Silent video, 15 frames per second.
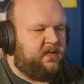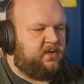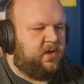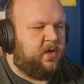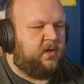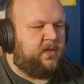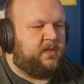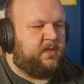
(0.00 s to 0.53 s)

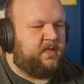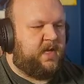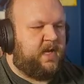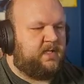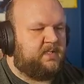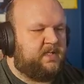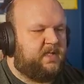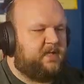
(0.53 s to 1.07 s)
targeted
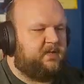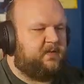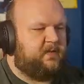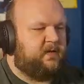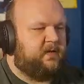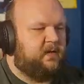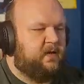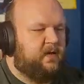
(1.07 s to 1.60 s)
attacks
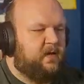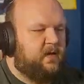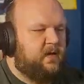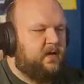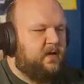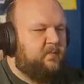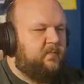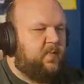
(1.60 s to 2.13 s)
either,
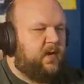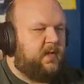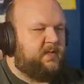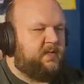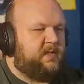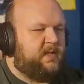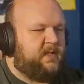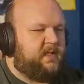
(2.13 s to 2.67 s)
but
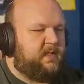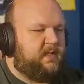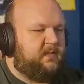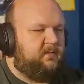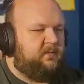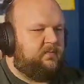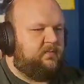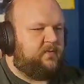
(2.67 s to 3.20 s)
the
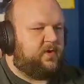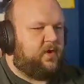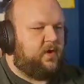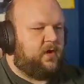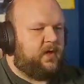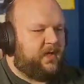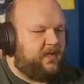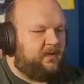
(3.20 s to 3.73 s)

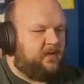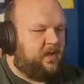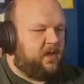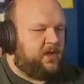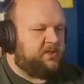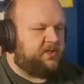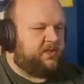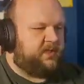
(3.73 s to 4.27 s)
targeting
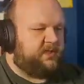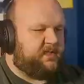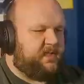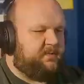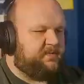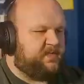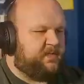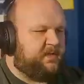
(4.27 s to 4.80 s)
logic
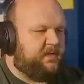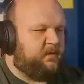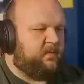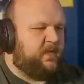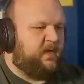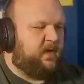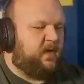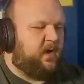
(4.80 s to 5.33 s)
seems a little
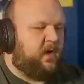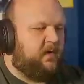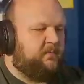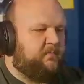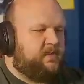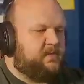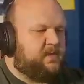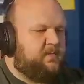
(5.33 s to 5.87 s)
bit
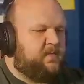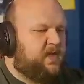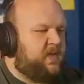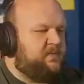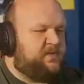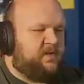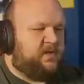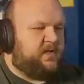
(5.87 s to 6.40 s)
off.
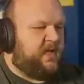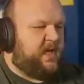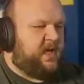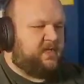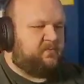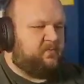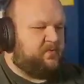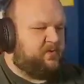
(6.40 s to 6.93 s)
Sometimes your
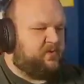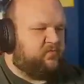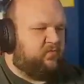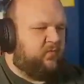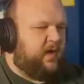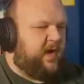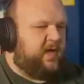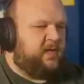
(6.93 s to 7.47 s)
attacks will just
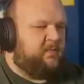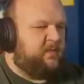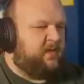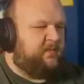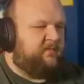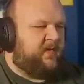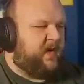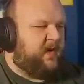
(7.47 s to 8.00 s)
randomly
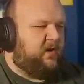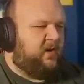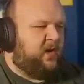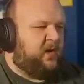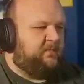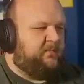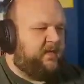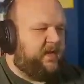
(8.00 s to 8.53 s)
fire
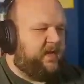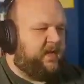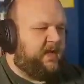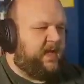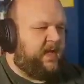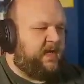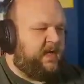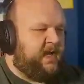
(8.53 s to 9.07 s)
off
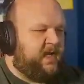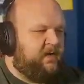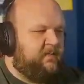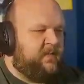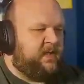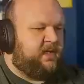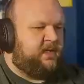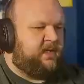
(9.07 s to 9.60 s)
at an
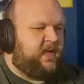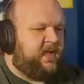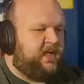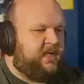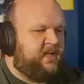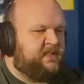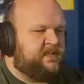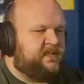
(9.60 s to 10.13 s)
enemy that
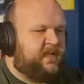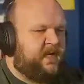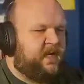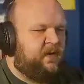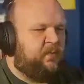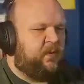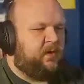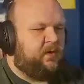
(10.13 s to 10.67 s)
isn't
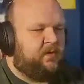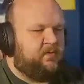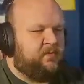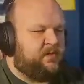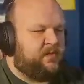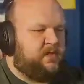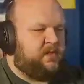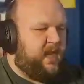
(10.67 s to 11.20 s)
anywhere close
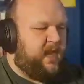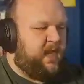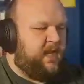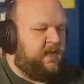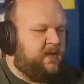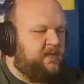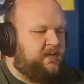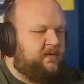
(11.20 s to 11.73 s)
to you,
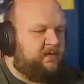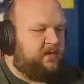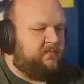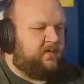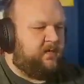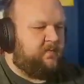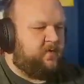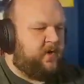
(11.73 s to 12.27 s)
and until you've
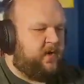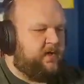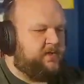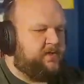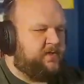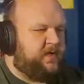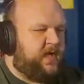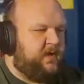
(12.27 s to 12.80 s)
upgraded
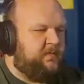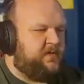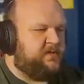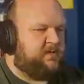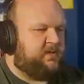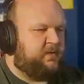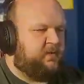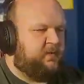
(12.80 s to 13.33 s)
your damage a
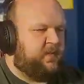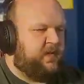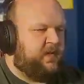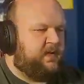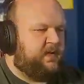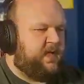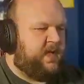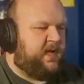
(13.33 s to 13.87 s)
little
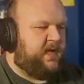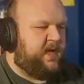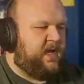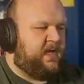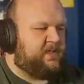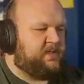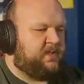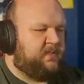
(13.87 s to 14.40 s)
bit, that can
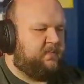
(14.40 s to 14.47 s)
actually